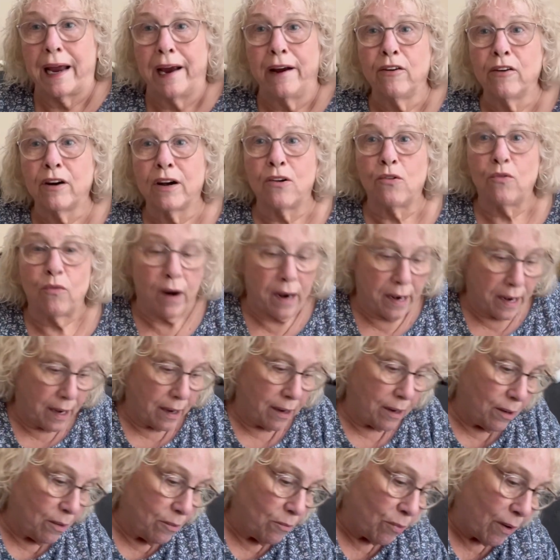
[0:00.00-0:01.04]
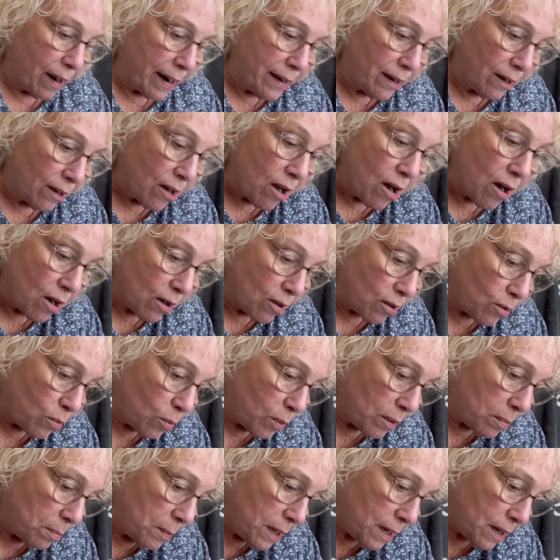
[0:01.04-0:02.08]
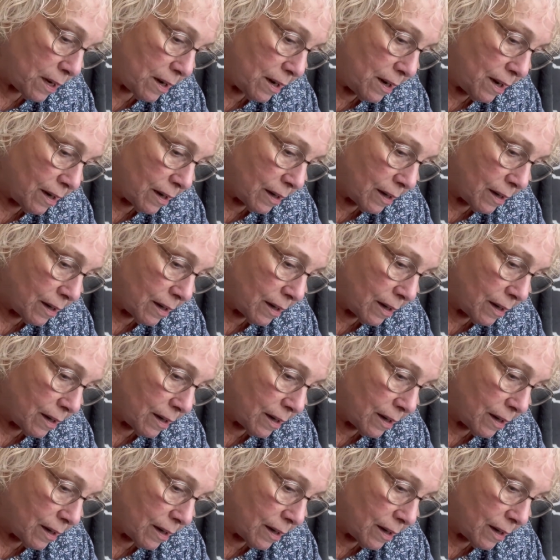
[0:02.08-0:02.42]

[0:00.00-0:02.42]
errand running right alongs with me.